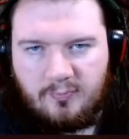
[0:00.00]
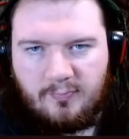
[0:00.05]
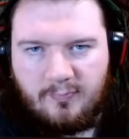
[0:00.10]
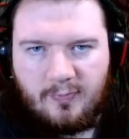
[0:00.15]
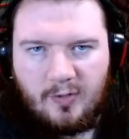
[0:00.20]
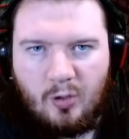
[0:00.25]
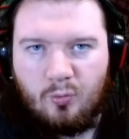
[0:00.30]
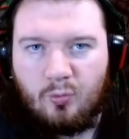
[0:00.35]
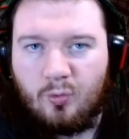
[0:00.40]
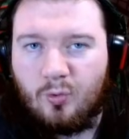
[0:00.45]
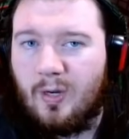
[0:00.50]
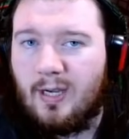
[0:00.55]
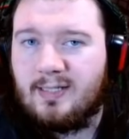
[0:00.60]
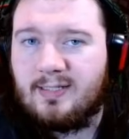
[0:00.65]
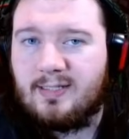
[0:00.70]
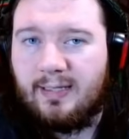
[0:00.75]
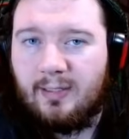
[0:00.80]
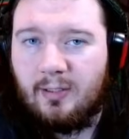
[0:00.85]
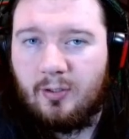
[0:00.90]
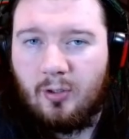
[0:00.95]
requires
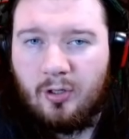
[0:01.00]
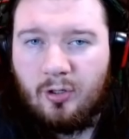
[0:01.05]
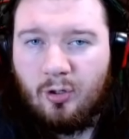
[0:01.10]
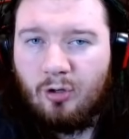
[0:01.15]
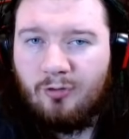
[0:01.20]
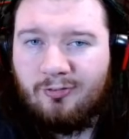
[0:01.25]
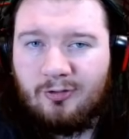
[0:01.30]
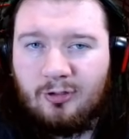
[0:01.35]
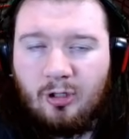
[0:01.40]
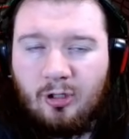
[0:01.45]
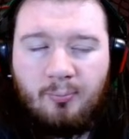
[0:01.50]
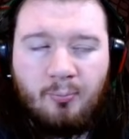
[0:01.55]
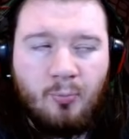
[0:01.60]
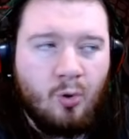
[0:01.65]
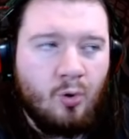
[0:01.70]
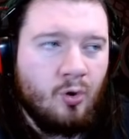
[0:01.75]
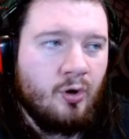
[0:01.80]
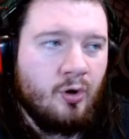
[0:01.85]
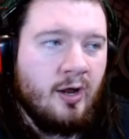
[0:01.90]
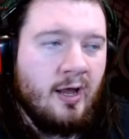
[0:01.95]
an awful lot
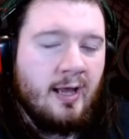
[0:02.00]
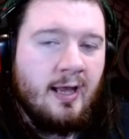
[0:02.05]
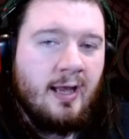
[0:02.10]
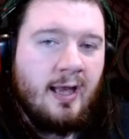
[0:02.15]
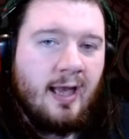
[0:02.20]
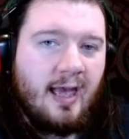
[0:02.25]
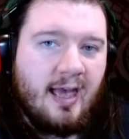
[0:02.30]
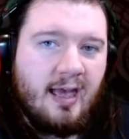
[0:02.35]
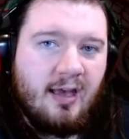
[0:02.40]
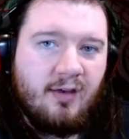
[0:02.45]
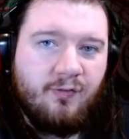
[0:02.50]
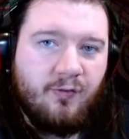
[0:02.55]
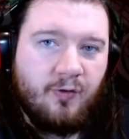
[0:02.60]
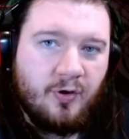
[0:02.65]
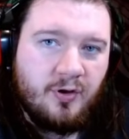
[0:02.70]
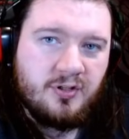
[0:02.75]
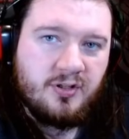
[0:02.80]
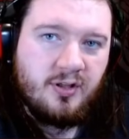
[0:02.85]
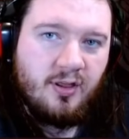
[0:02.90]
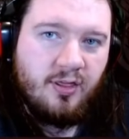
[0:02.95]
more
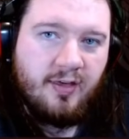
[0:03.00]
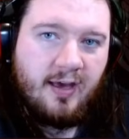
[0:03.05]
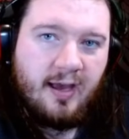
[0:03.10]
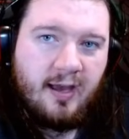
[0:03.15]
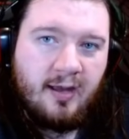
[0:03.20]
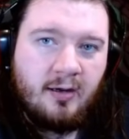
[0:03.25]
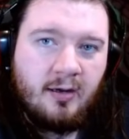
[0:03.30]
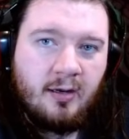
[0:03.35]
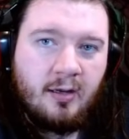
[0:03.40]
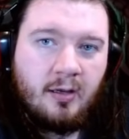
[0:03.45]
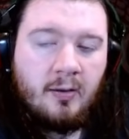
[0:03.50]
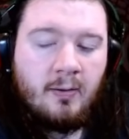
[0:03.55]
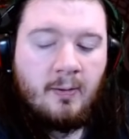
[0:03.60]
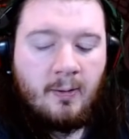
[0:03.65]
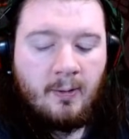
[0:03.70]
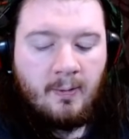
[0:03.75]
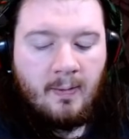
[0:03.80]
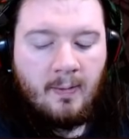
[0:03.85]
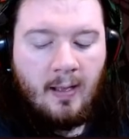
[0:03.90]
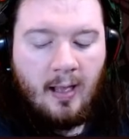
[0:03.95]
effort than,
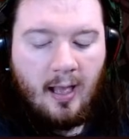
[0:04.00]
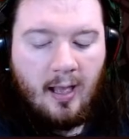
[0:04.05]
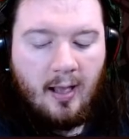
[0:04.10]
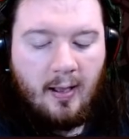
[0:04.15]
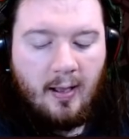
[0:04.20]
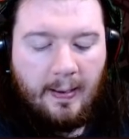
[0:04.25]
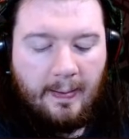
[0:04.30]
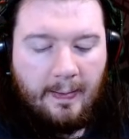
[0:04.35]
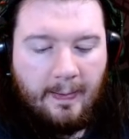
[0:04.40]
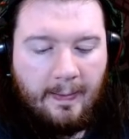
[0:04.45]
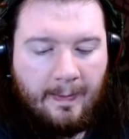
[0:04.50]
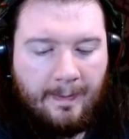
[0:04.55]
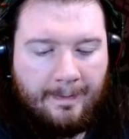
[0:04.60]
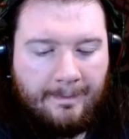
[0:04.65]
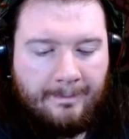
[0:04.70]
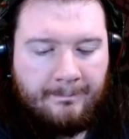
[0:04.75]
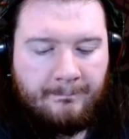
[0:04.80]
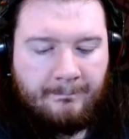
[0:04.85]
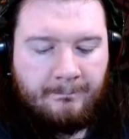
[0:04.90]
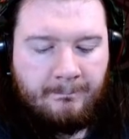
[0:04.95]

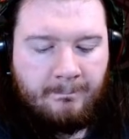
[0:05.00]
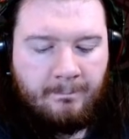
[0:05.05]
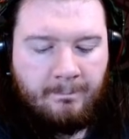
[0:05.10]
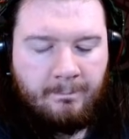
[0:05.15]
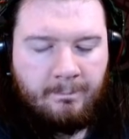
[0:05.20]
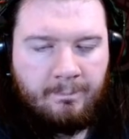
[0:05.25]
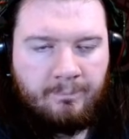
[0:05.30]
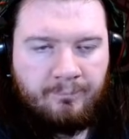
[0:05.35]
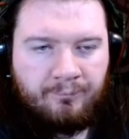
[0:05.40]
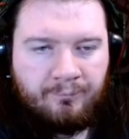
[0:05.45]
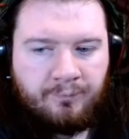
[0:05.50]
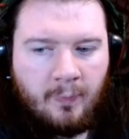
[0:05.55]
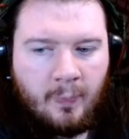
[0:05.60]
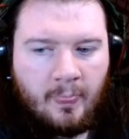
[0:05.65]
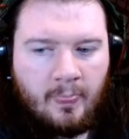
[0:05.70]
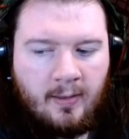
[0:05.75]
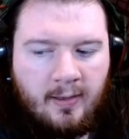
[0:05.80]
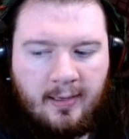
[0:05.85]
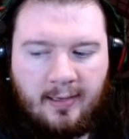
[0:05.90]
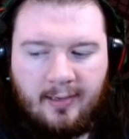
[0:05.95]

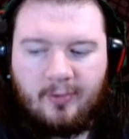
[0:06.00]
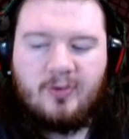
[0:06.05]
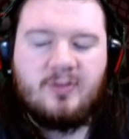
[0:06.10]
here is